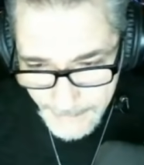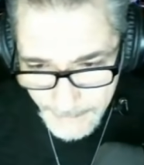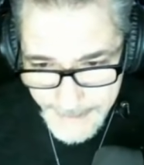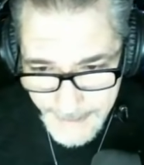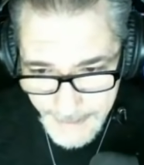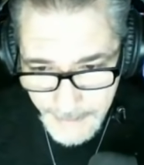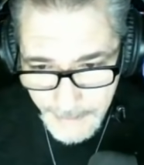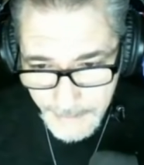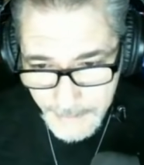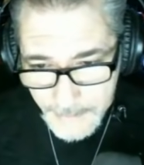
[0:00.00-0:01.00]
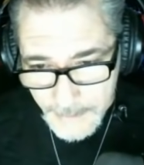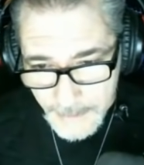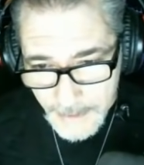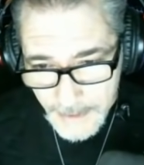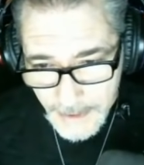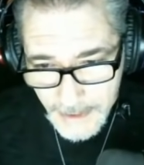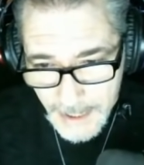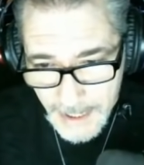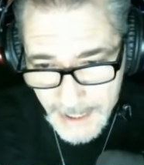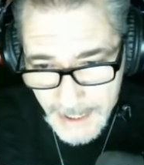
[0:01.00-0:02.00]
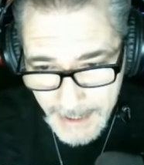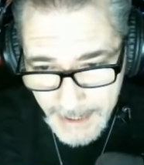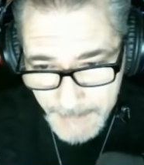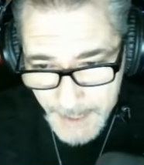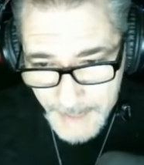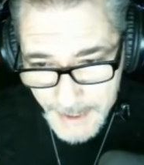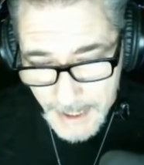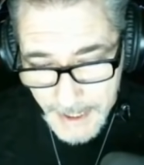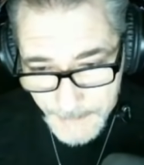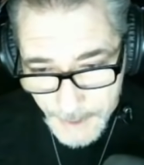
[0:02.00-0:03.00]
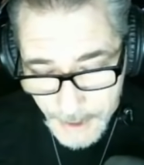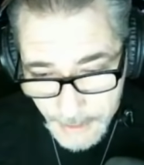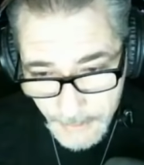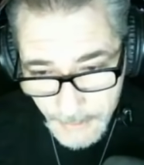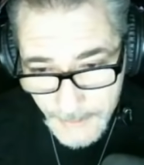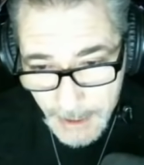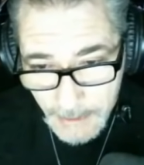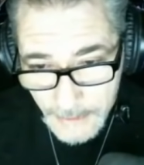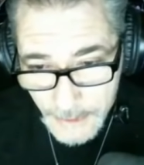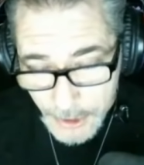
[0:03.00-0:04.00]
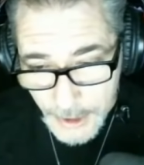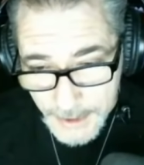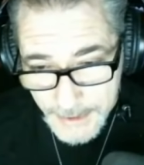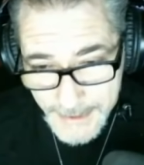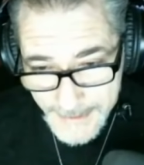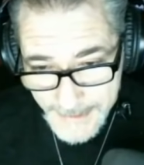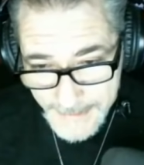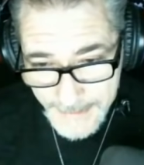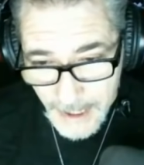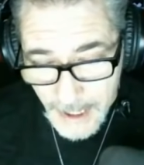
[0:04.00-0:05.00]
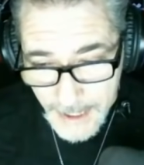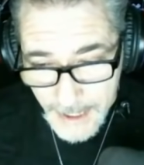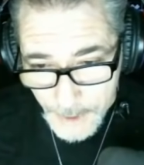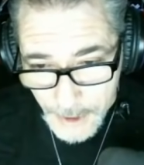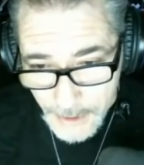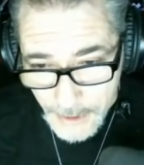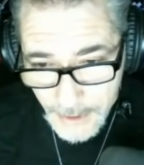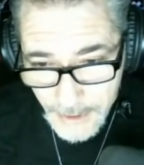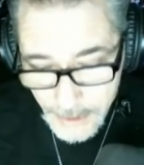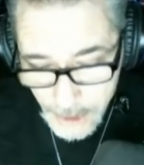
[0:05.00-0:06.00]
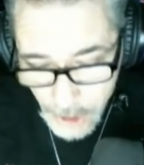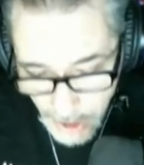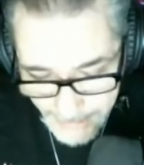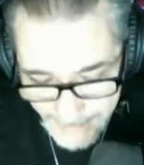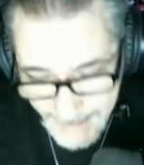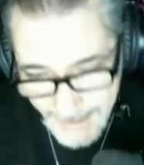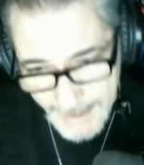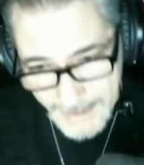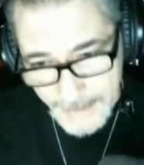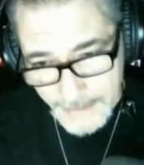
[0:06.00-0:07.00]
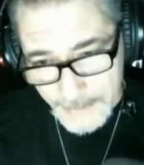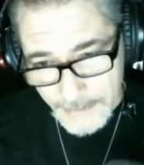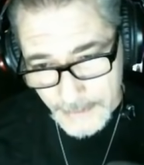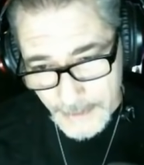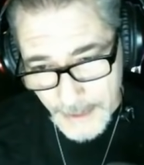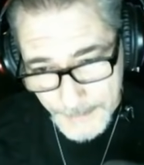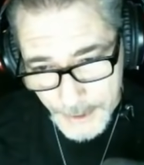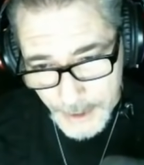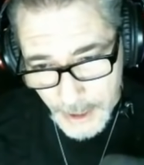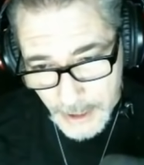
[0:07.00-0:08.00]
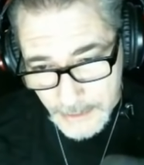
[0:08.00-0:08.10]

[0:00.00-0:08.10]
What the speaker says: Missy, I may be hyper. Well, good, because this is a hyper talk today. Hyper talk.